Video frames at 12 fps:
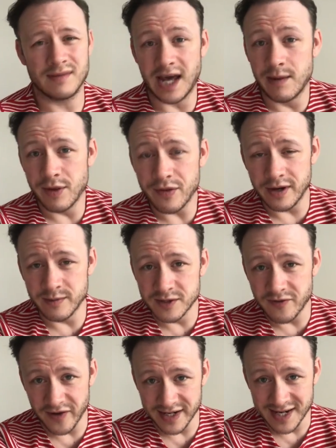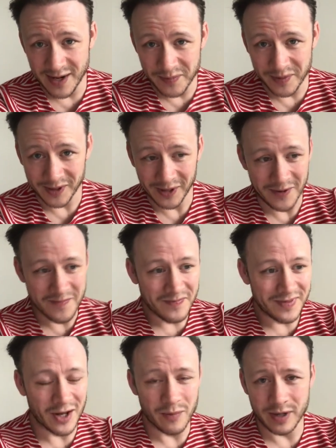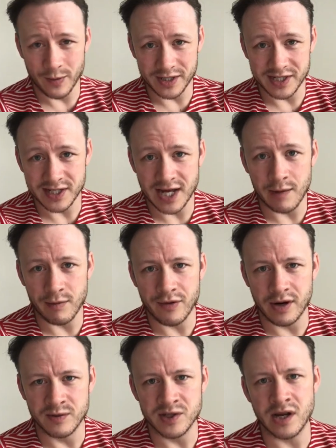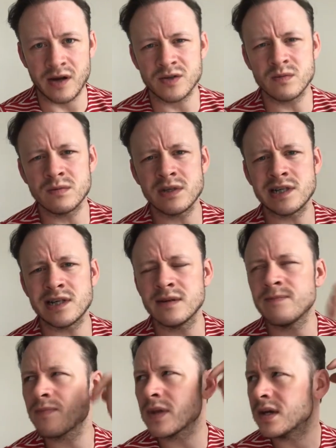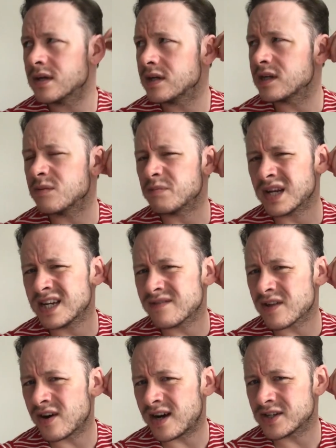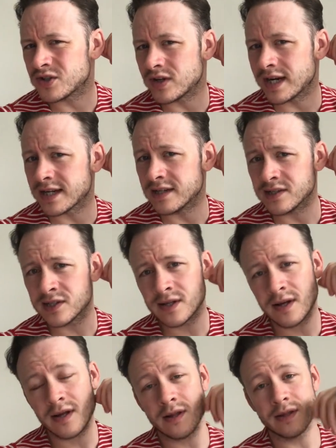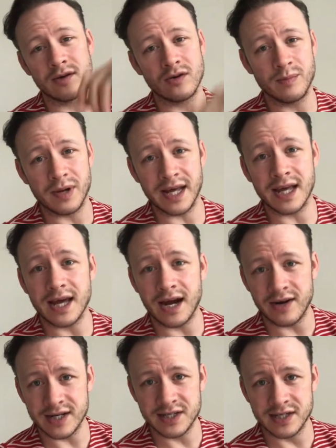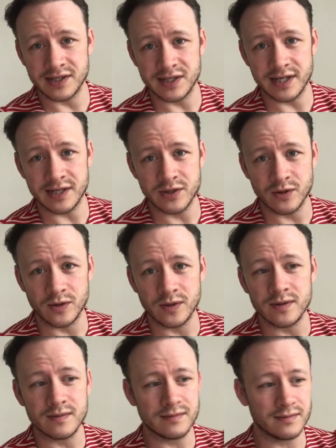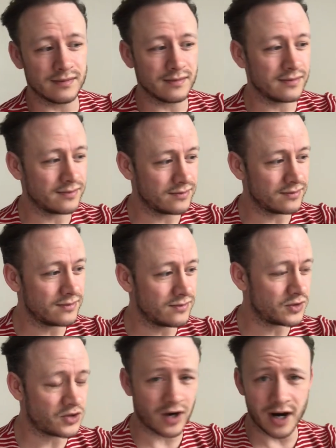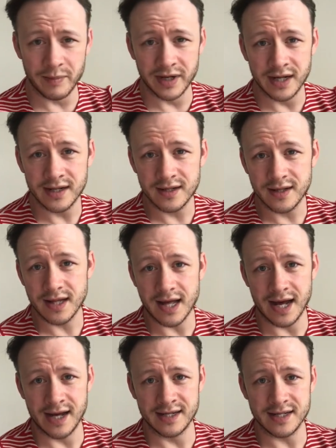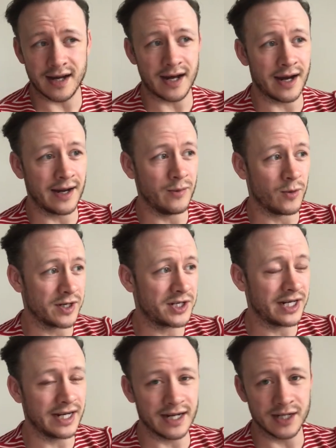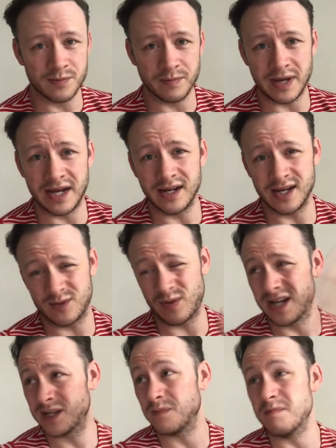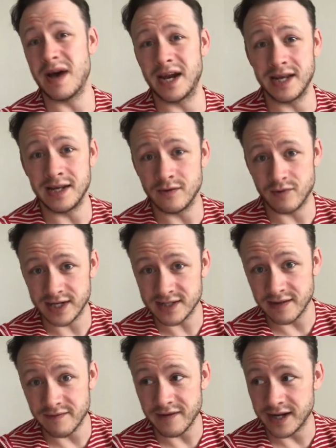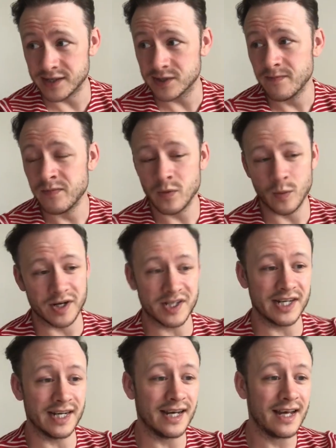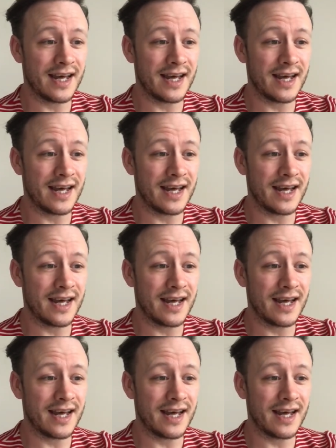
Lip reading: Game of Thrones, for example, nobody watches Game of Thrones and goes, well, I don't believe there are dragons. They're all playing characters. It's all drama, and I watch it as well as many wrestling fans watch it